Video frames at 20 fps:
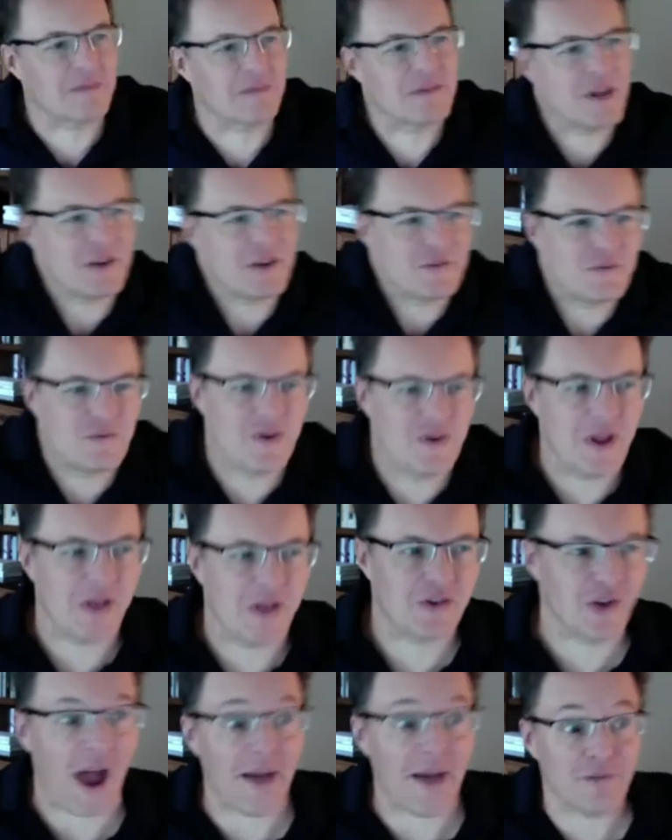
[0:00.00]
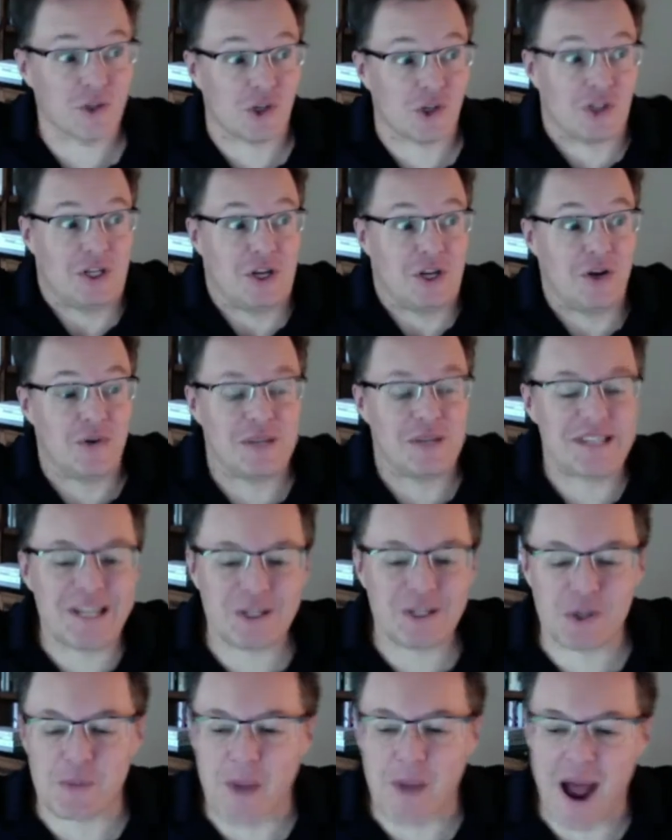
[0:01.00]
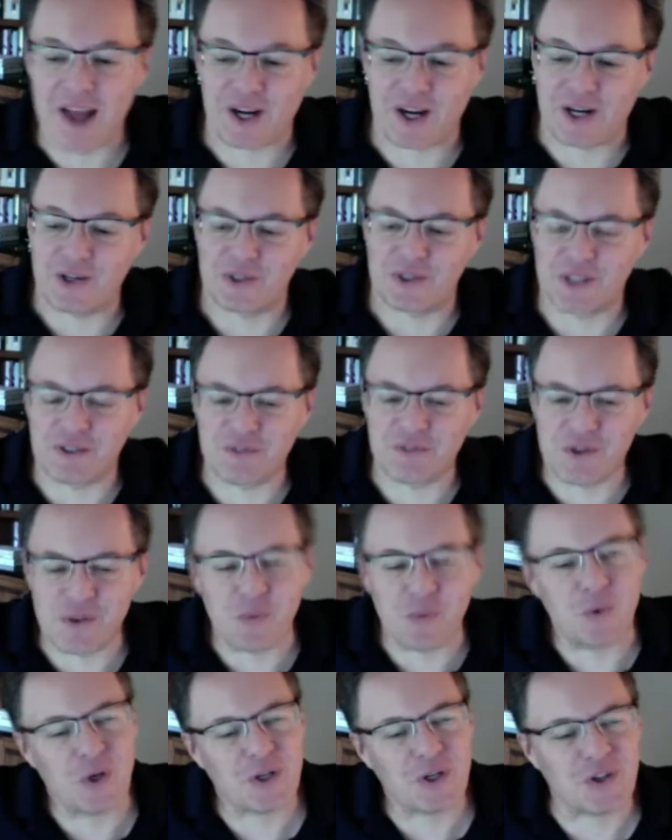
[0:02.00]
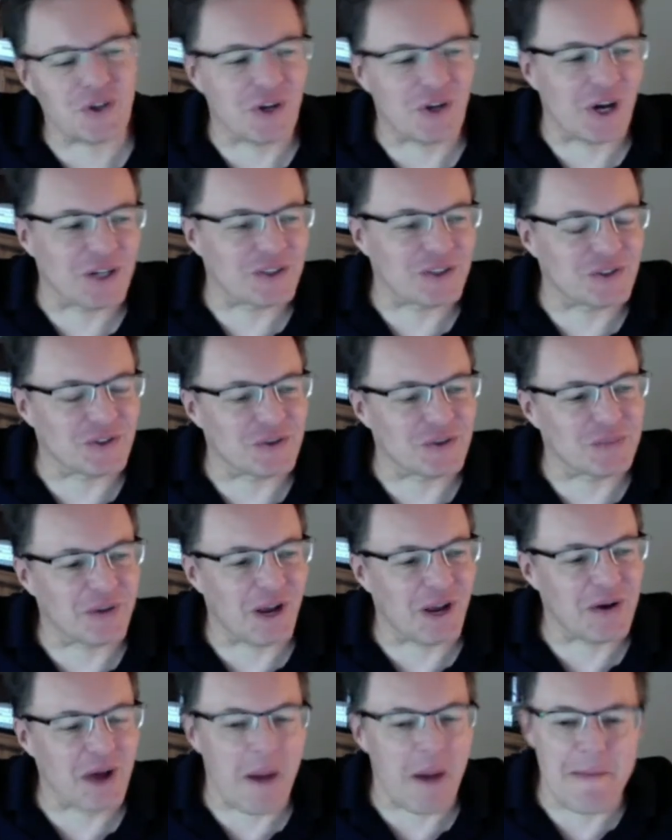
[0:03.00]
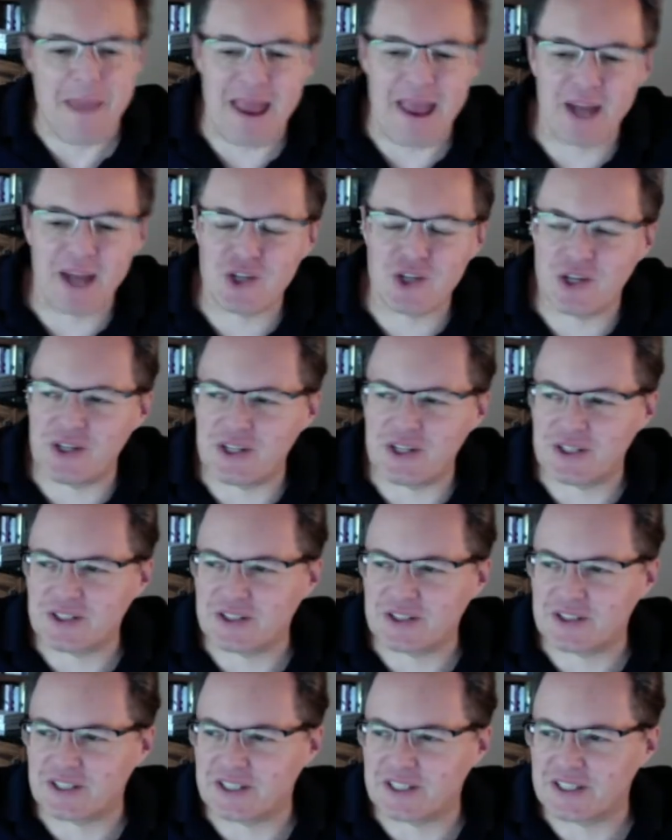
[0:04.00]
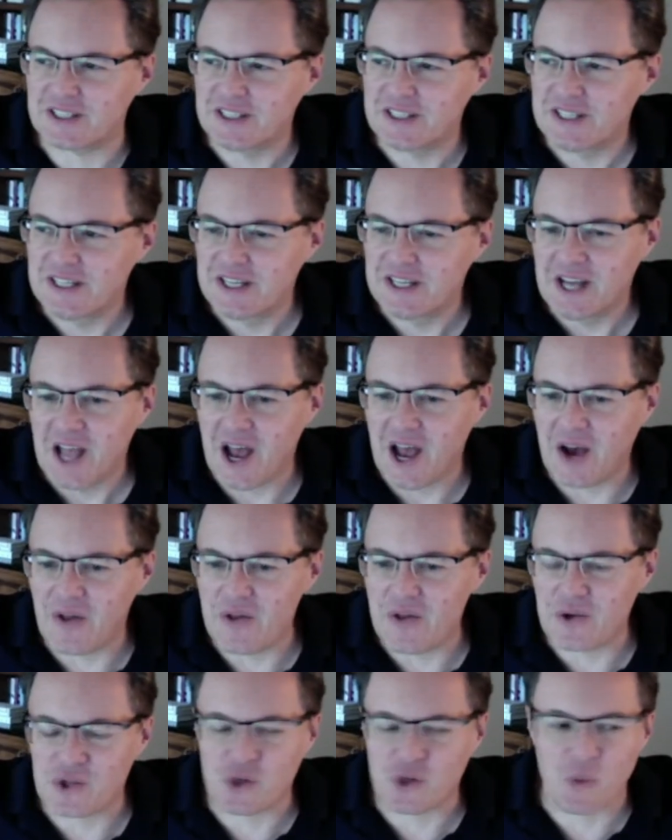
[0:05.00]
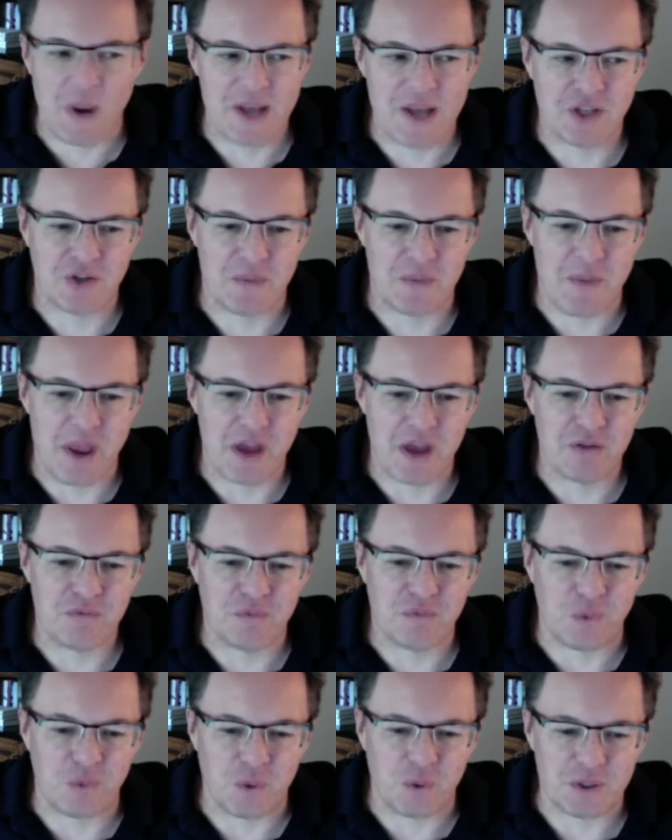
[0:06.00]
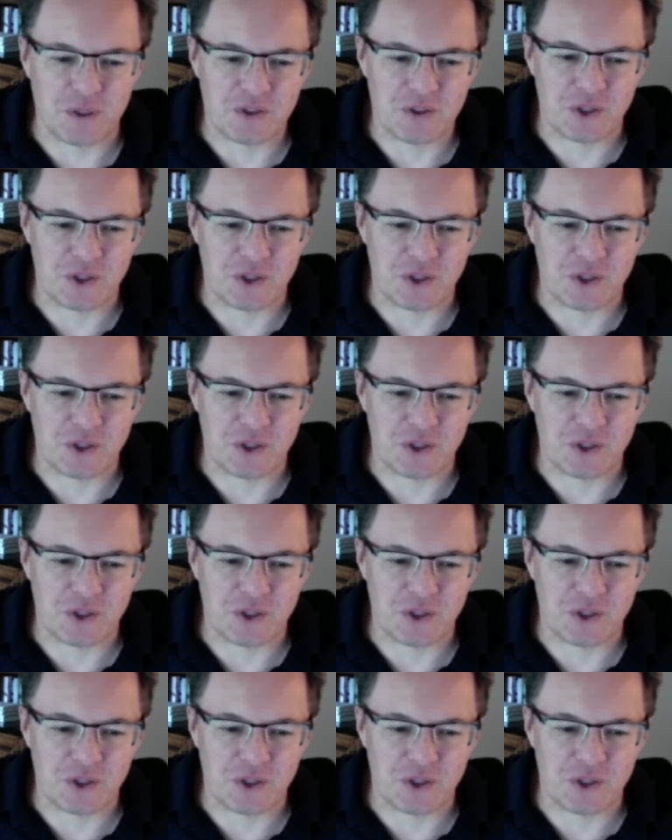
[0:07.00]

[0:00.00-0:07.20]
it, it obviously near and dear to my heart, given the work that I do. But I imagine that. Uh, uh, there's great demand for it.